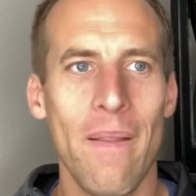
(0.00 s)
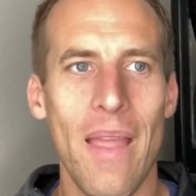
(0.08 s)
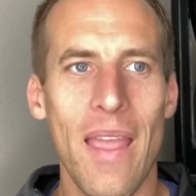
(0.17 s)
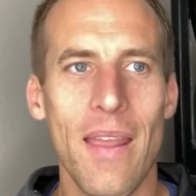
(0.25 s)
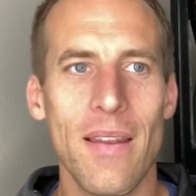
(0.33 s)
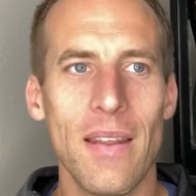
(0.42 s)

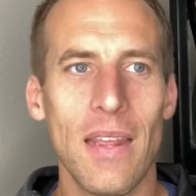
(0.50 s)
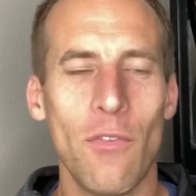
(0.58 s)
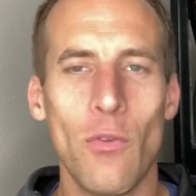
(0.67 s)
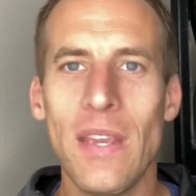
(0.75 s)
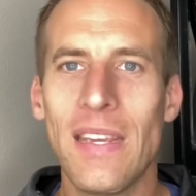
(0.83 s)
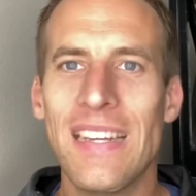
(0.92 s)
And if
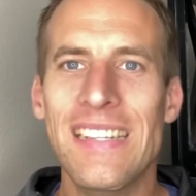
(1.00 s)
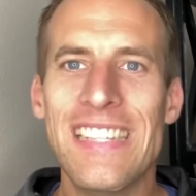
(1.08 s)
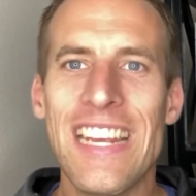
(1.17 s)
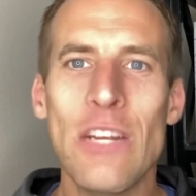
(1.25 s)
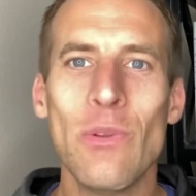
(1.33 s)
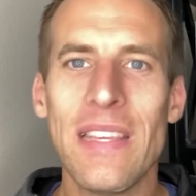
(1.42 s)
we
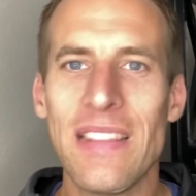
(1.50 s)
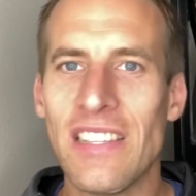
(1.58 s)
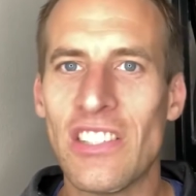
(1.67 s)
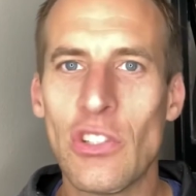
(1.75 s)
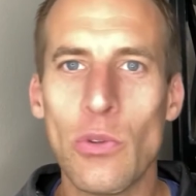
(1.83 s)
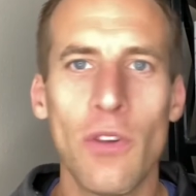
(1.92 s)
continually eat these
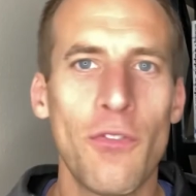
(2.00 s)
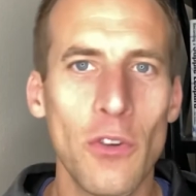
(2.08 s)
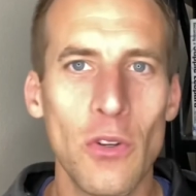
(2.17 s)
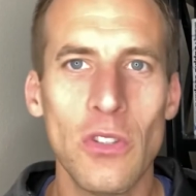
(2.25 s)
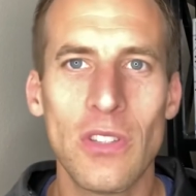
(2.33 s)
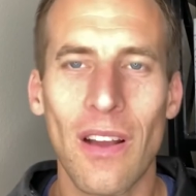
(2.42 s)
pseudo
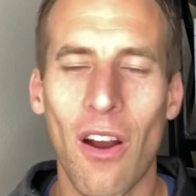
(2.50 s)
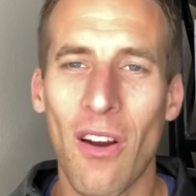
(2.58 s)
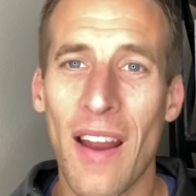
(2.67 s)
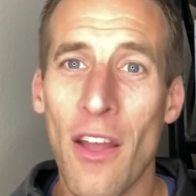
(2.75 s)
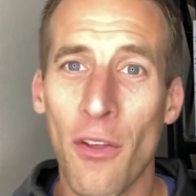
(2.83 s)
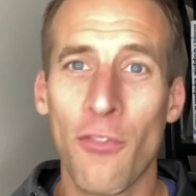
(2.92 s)
foods, our
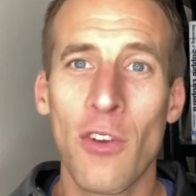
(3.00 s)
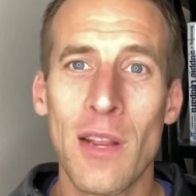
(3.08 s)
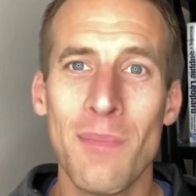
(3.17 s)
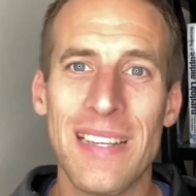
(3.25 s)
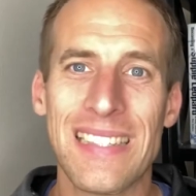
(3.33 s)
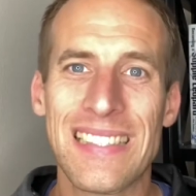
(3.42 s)
health
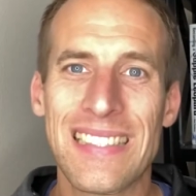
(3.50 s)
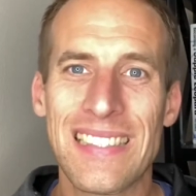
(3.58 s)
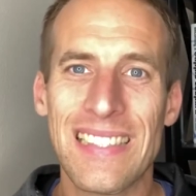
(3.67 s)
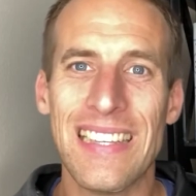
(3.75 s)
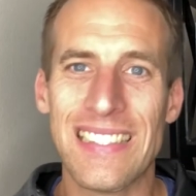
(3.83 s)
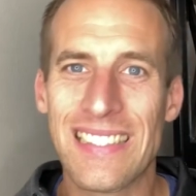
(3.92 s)
freedom
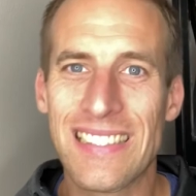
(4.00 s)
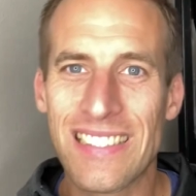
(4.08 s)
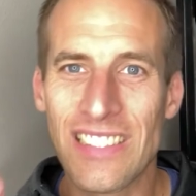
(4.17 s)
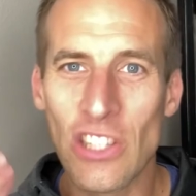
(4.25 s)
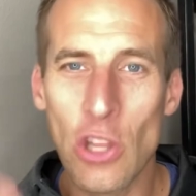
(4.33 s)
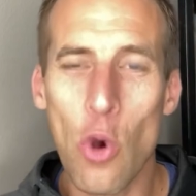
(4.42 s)
is, is
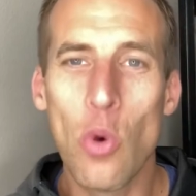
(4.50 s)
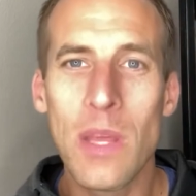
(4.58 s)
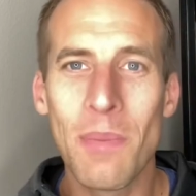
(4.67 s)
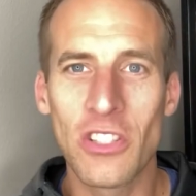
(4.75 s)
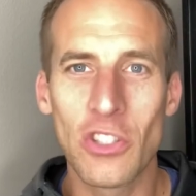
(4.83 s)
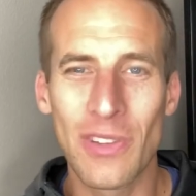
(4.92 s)
slowly
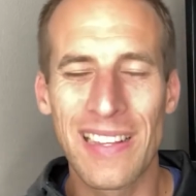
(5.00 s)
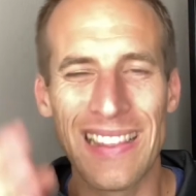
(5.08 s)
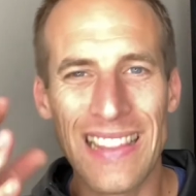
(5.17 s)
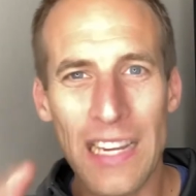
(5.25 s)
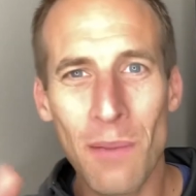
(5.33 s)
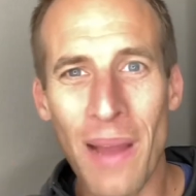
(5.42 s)
but surely,
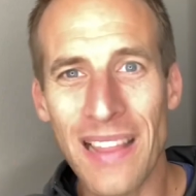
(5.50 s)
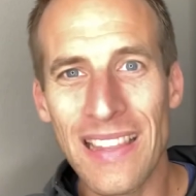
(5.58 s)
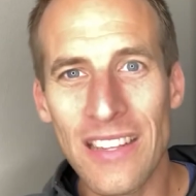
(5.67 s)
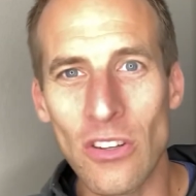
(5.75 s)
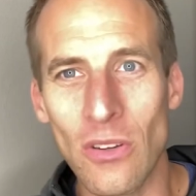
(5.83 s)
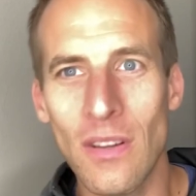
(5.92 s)
little by
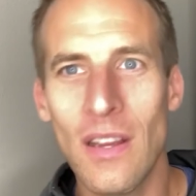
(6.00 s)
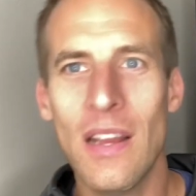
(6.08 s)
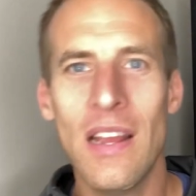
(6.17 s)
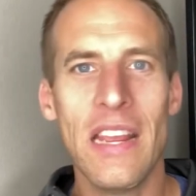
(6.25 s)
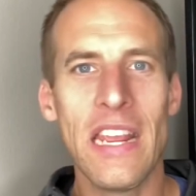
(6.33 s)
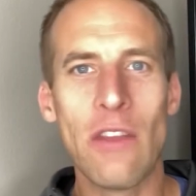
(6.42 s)
little,
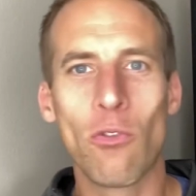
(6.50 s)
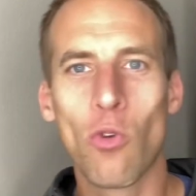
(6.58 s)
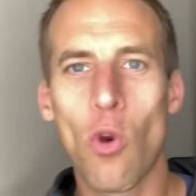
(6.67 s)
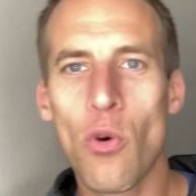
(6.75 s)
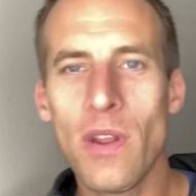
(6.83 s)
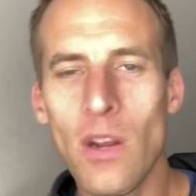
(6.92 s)

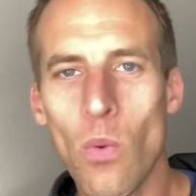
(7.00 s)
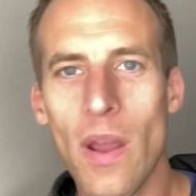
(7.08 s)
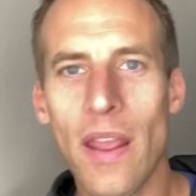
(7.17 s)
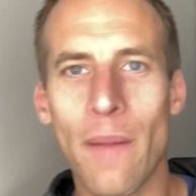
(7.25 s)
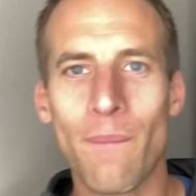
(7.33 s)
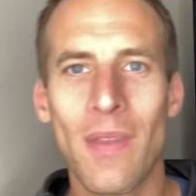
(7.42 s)
eroding
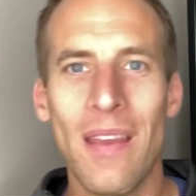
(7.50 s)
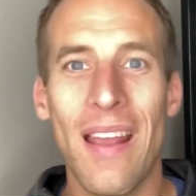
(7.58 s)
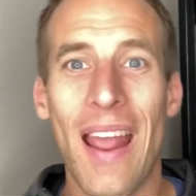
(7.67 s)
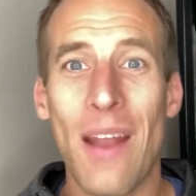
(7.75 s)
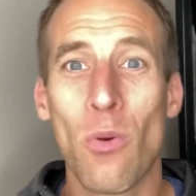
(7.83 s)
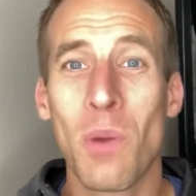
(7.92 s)
away.
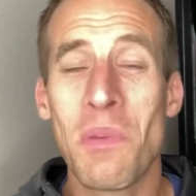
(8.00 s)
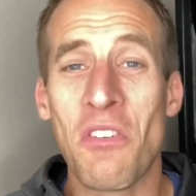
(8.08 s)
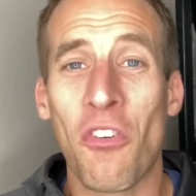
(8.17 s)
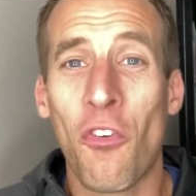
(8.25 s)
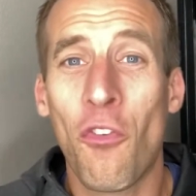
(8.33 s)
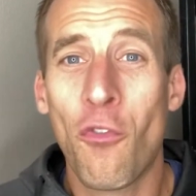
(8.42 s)
And we're gonna be
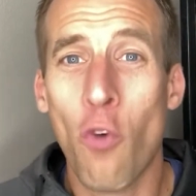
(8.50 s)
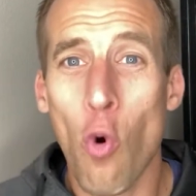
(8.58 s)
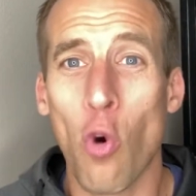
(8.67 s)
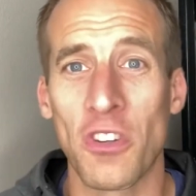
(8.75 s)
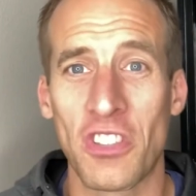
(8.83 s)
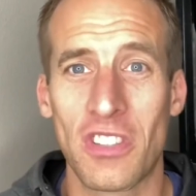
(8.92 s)

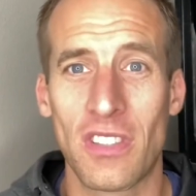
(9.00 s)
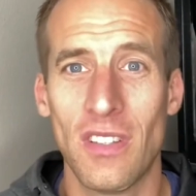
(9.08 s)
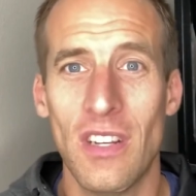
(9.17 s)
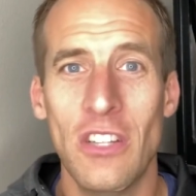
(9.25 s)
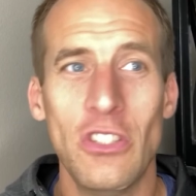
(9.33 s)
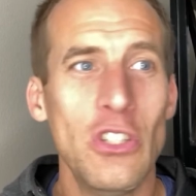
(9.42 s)
forced
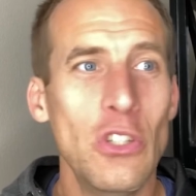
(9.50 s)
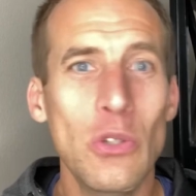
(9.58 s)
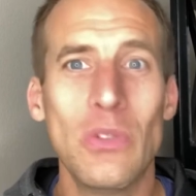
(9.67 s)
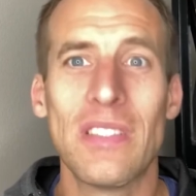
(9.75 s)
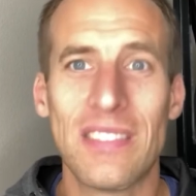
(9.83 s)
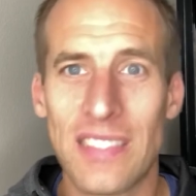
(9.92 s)
to
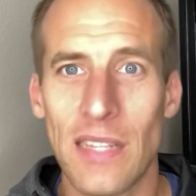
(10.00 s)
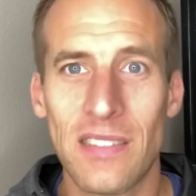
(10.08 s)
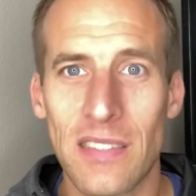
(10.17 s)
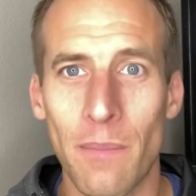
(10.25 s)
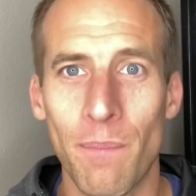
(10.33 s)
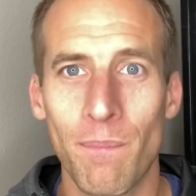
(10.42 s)
use the
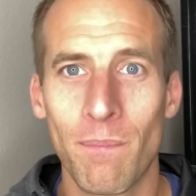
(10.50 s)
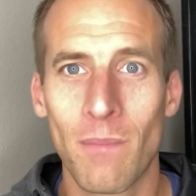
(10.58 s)
system.